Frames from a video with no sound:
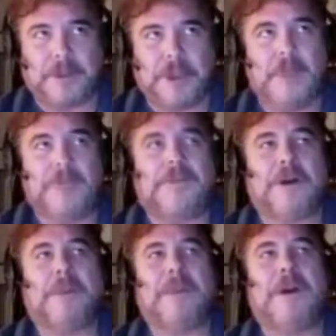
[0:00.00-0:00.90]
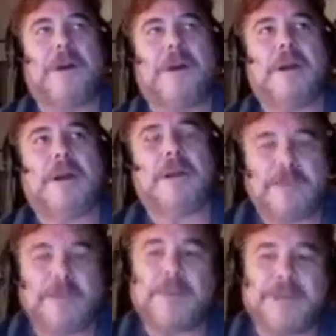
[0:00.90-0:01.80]
come from
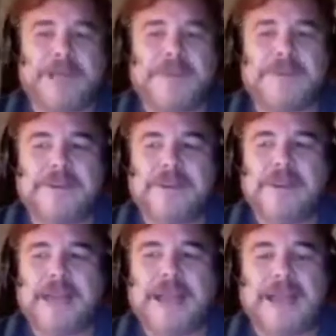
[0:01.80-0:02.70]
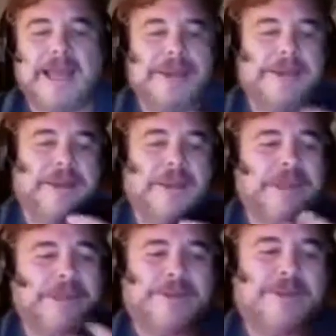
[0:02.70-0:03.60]
the Pleiades, and the only
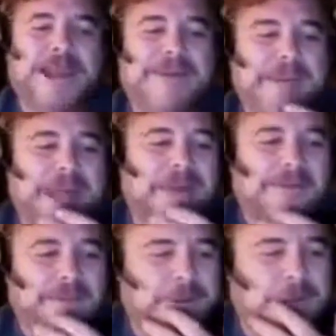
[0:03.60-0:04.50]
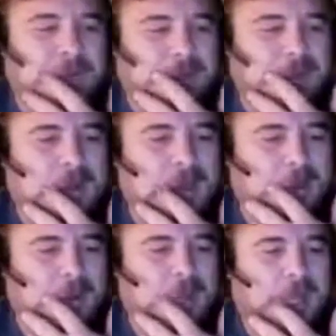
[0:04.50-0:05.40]
history we have on that is from people like Billy
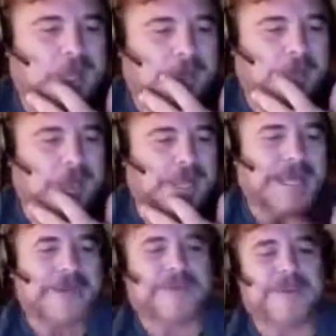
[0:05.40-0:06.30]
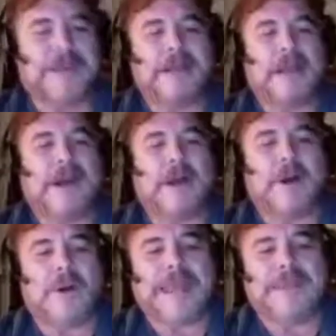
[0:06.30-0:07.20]
Meyer, who claims the Pleiadians
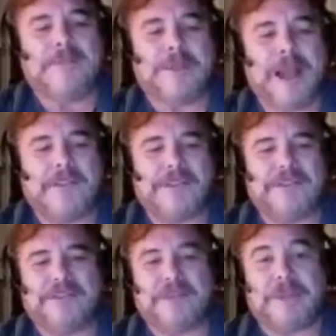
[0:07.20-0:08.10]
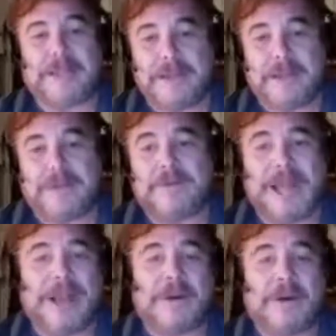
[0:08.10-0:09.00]
all came from the constellation of
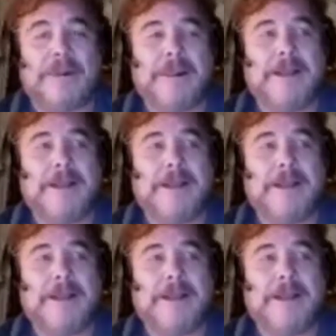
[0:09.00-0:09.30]
Lyra,